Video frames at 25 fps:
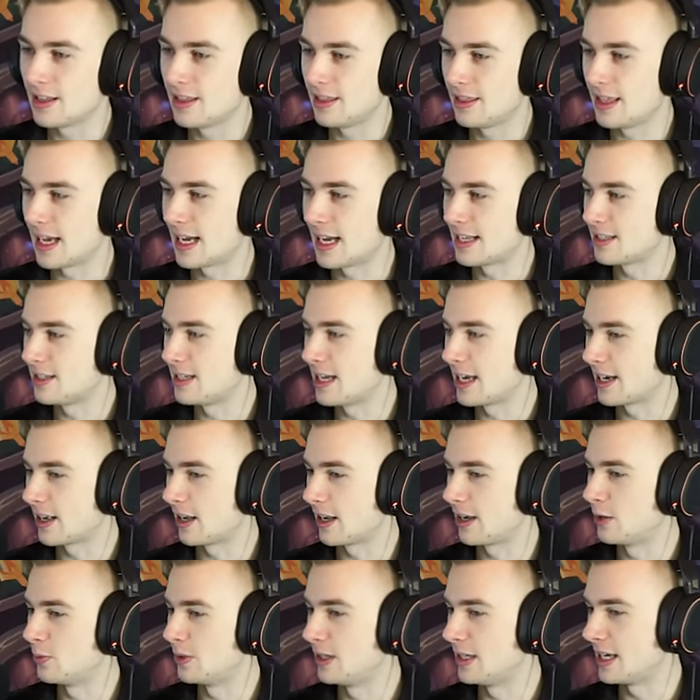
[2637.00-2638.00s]
That's a deck I
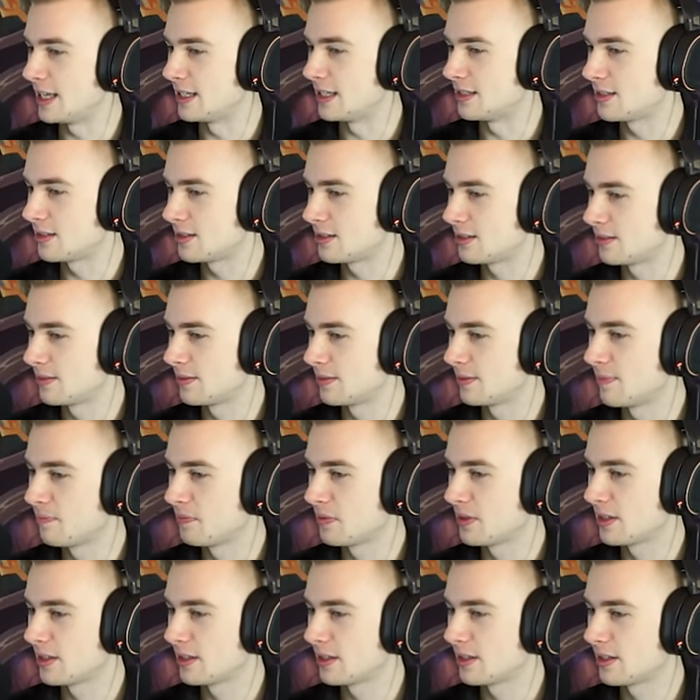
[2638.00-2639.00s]
can win against.
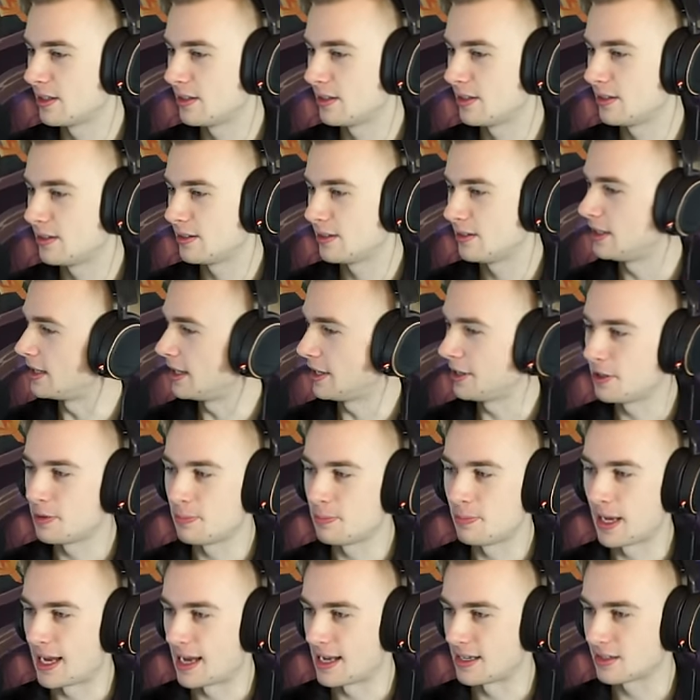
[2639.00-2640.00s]
They like to
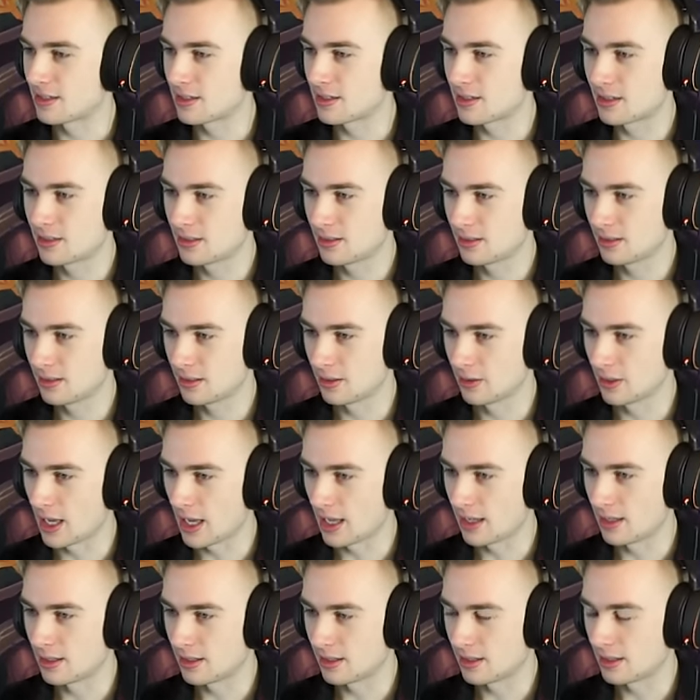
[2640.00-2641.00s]
pass.
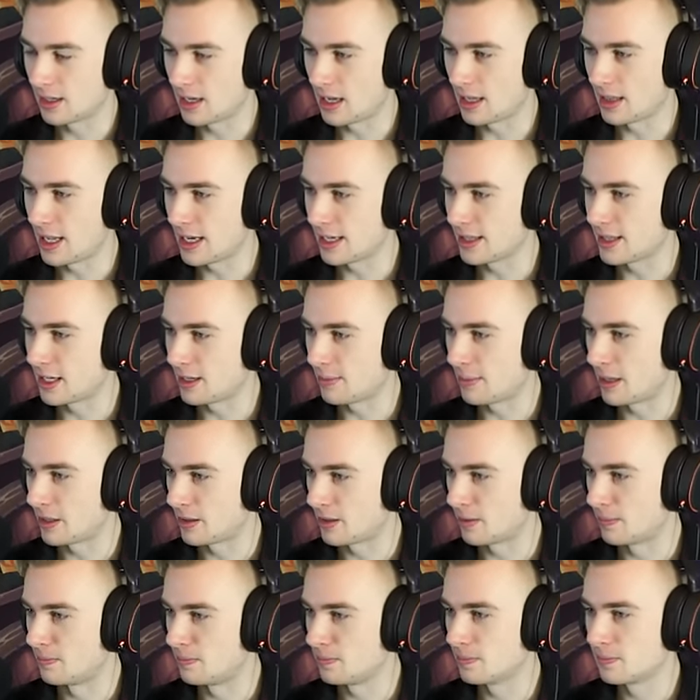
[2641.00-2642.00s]
Okay? I like that about
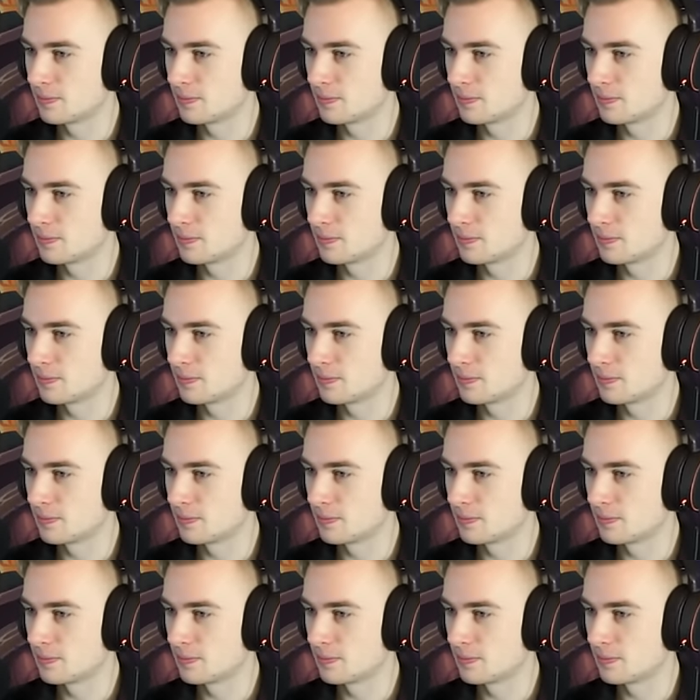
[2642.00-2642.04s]
them.